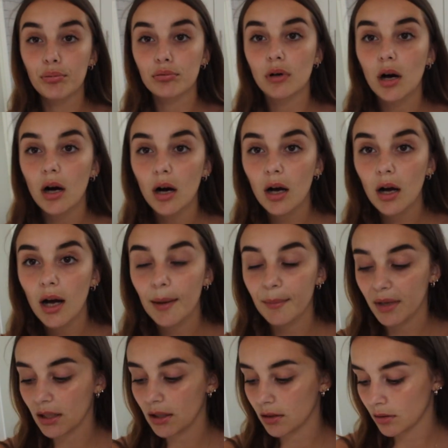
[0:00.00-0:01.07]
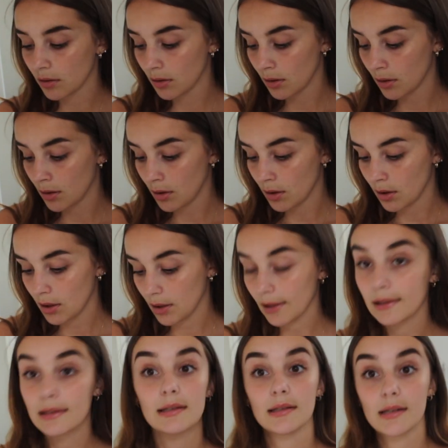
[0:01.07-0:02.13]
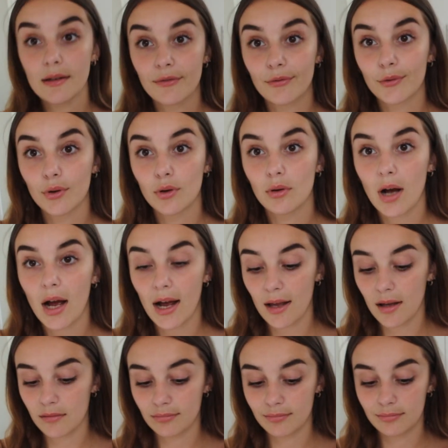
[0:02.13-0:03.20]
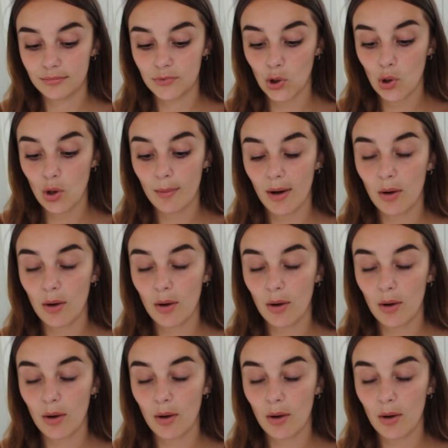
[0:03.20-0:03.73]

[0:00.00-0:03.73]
a bra. I mean, it's see-through. I don't know